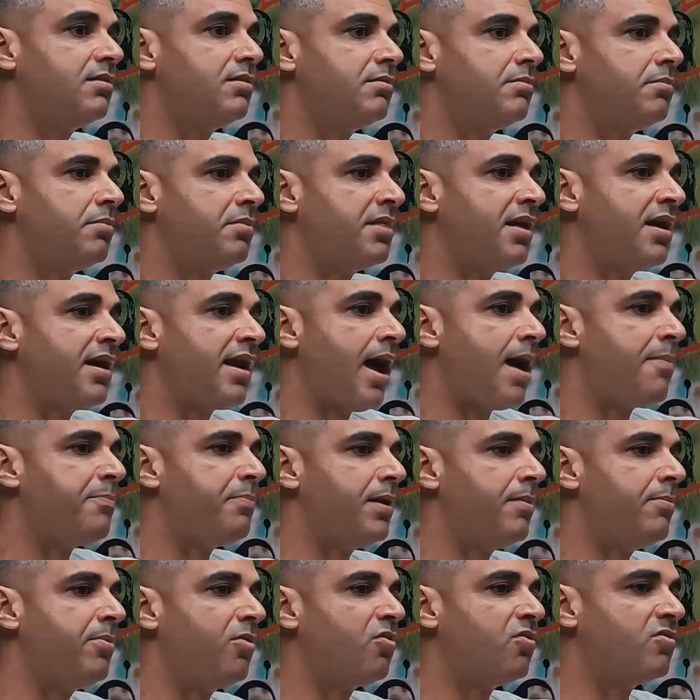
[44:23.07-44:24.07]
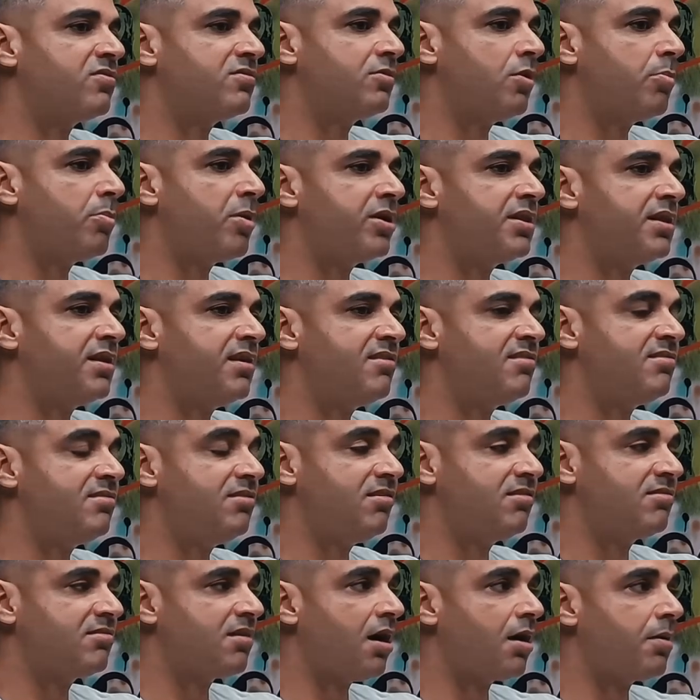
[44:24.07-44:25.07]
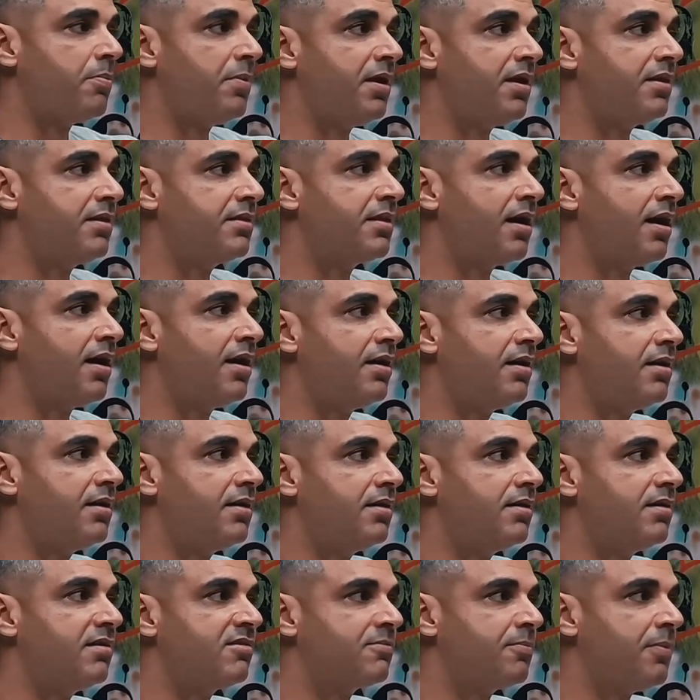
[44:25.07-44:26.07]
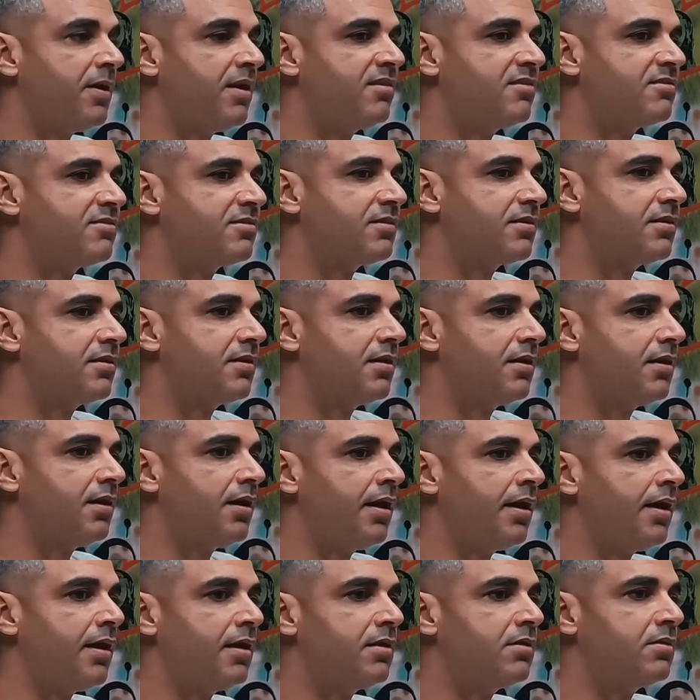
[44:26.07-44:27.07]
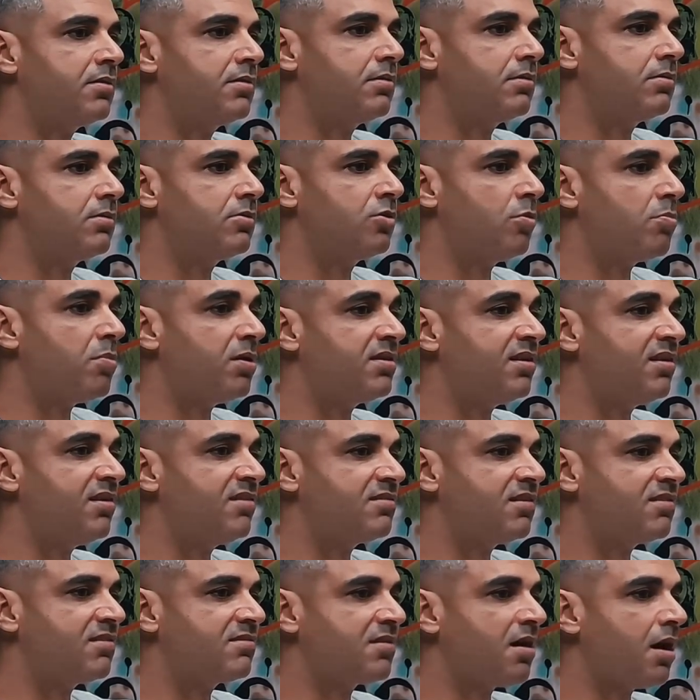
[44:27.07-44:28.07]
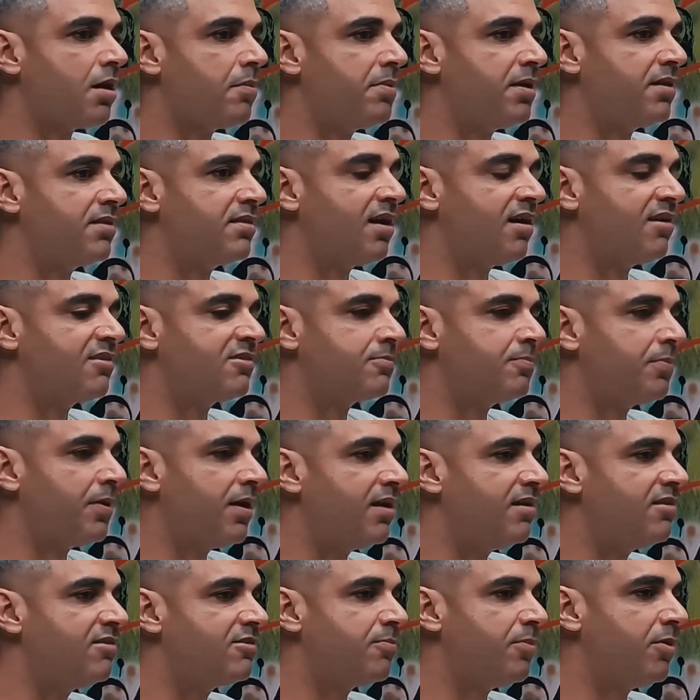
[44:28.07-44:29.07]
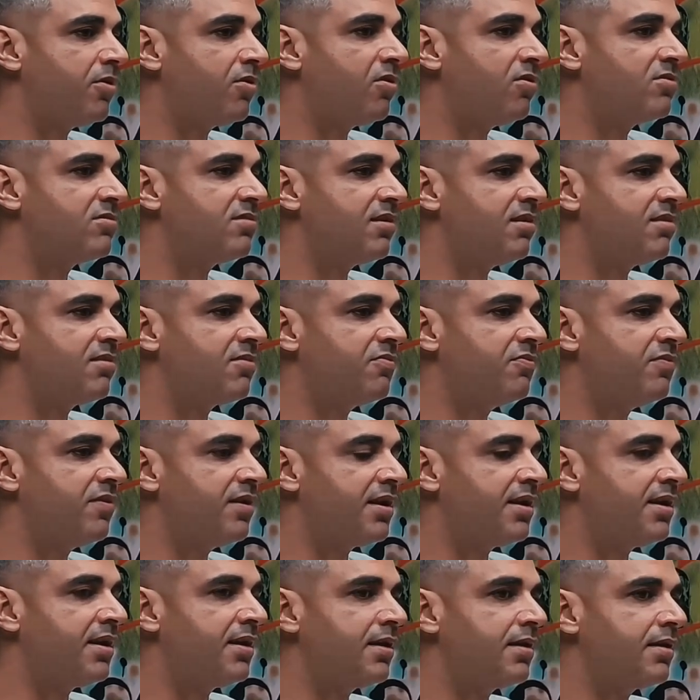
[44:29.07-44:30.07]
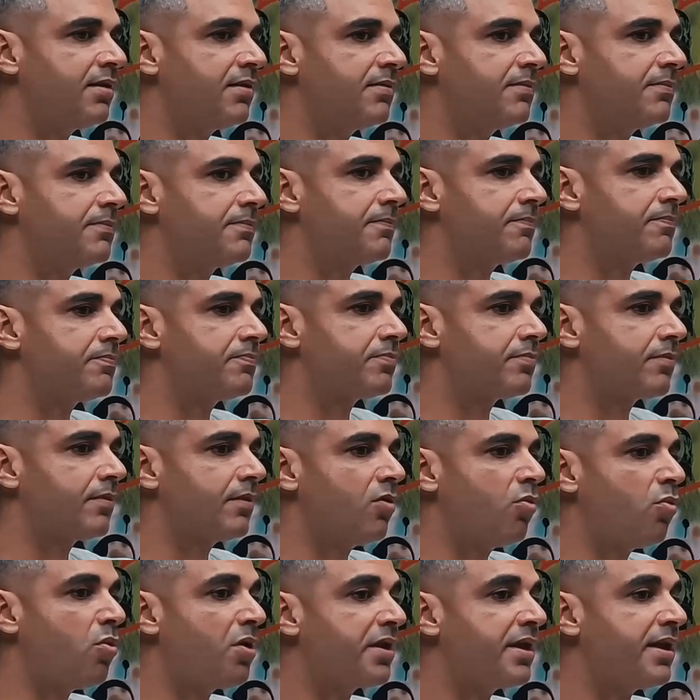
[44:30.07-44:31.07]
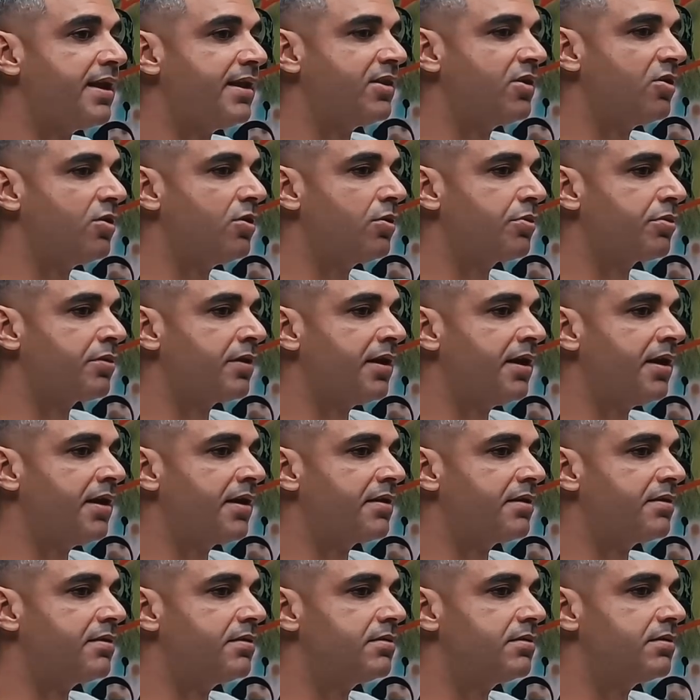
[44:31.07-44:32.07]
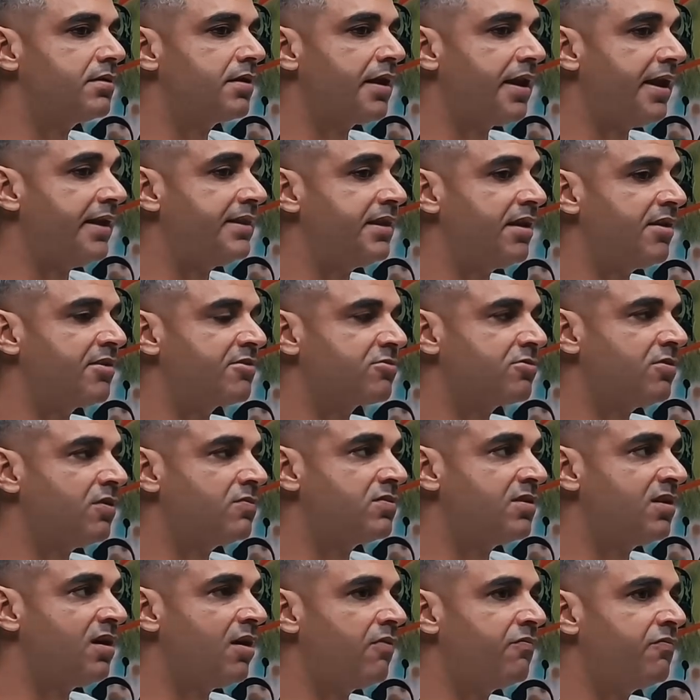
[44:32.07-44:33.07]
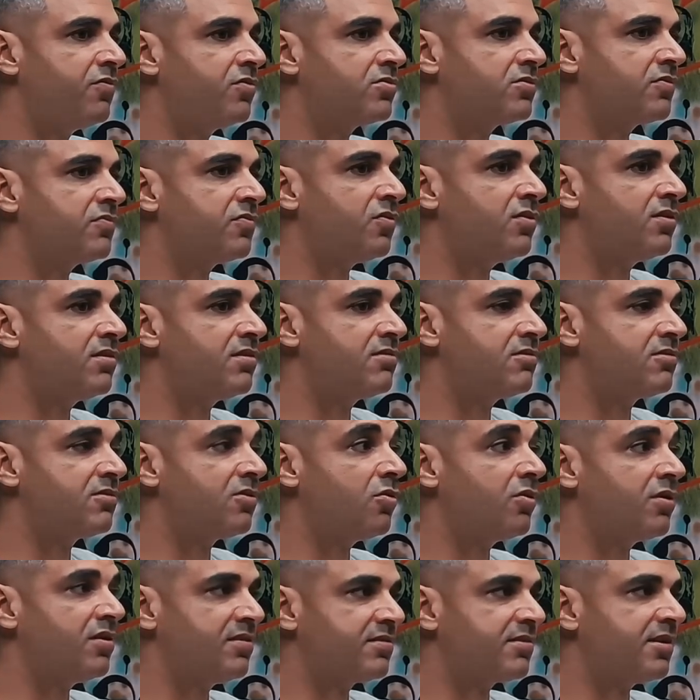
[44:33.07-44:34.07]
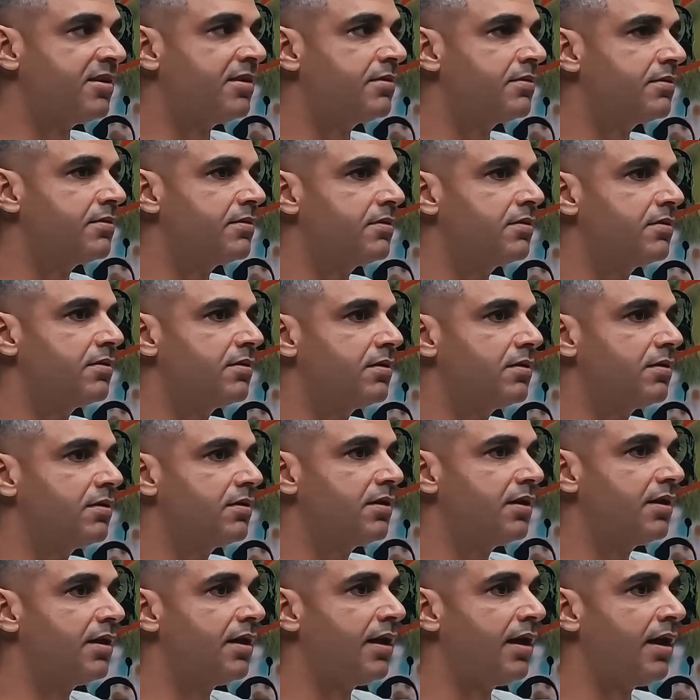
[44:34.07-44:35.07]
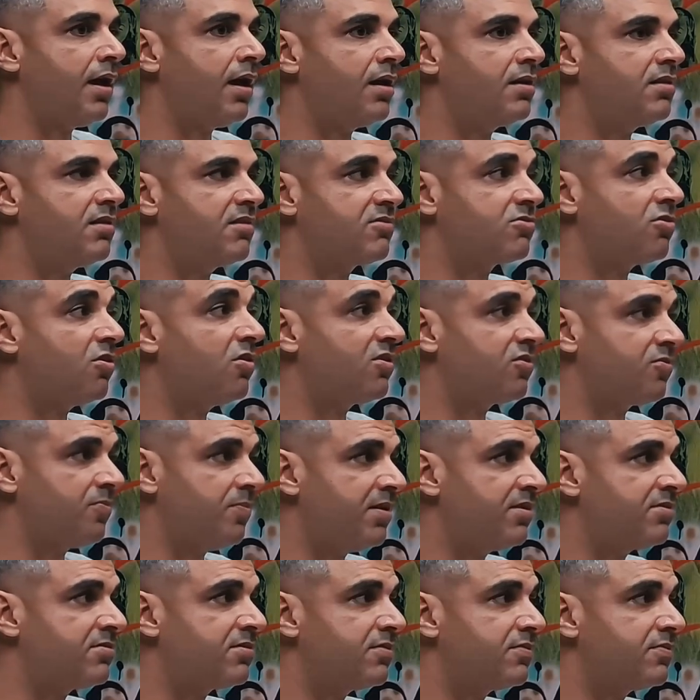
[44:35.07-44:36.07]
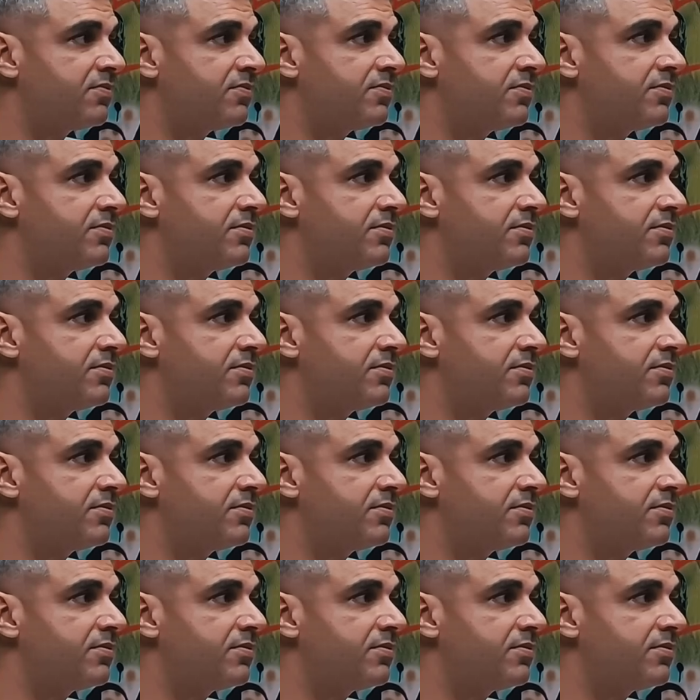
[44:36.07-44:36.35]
they're happy because nobody is disturbing the space. And nobody is disturbing that space because it's working in healthcare, creating a software, first of all, is so risky and it's so expensive.